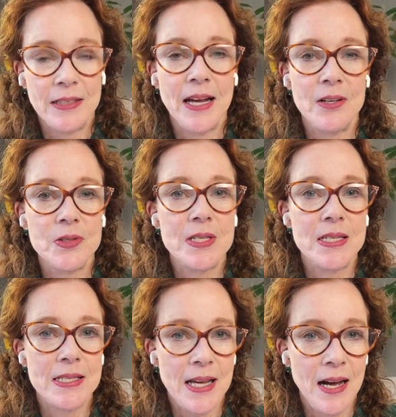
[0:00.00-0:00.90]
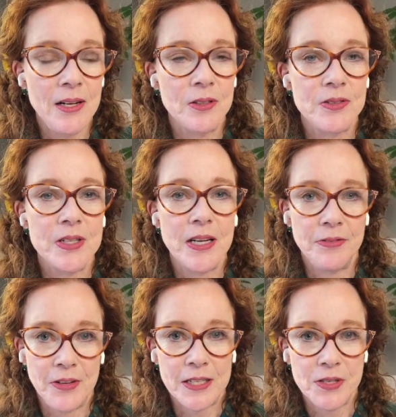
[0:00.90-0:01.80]
and how sound
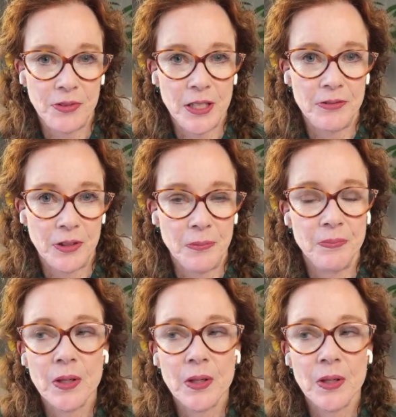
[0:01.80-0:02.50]
affects flavor.